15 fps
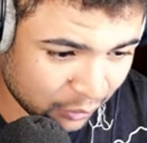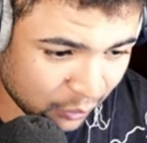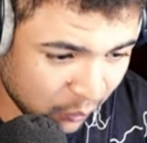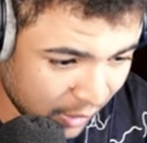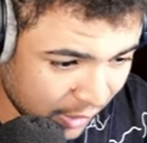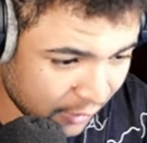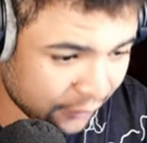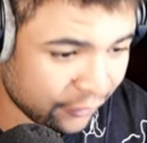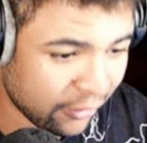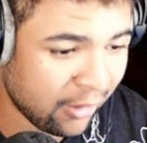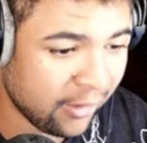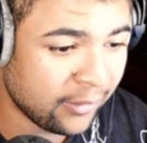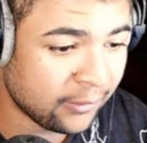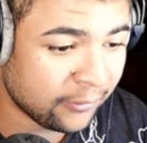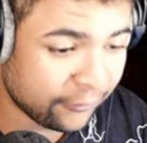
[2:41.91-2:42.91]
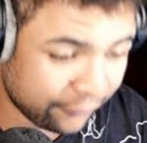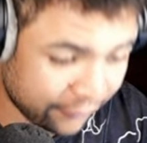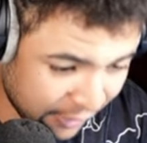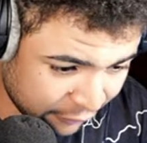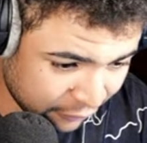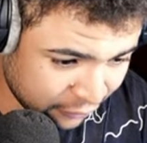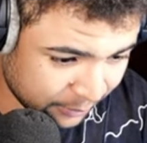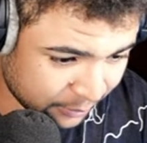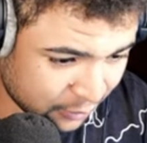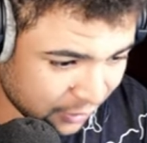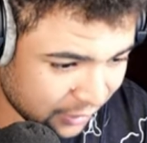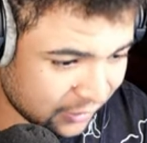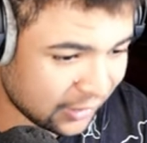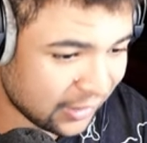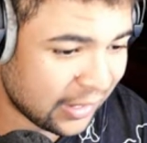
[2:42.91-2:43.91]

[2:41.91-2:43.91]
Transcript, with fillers: 12, 500 super coins.